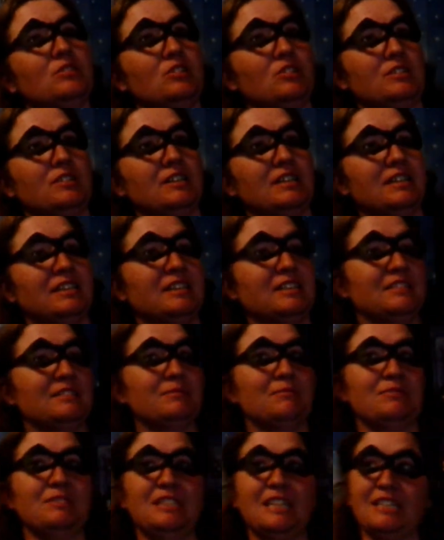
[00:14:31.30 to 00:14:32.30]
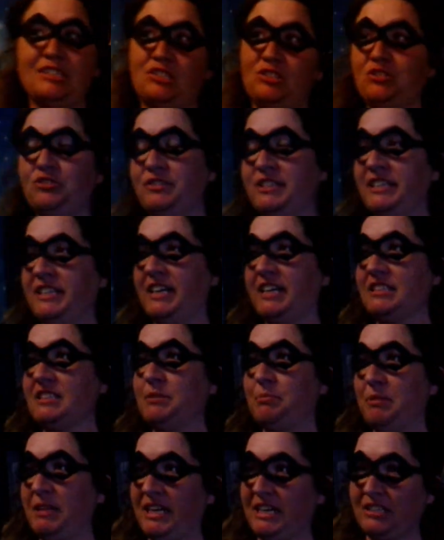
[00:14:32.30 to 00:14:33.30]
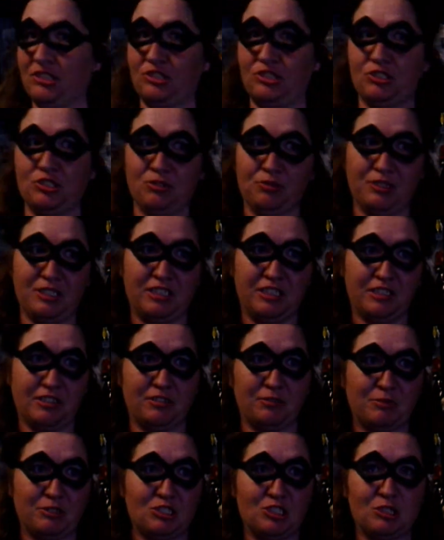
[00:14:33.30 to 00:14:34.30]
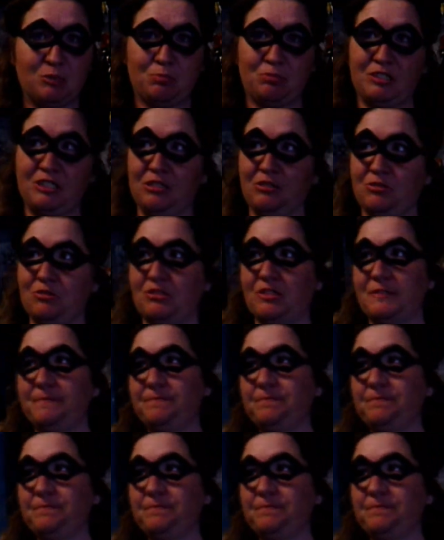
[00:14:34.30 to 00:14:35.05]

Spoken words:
And yes, they got the black suit here, which is pretty cool.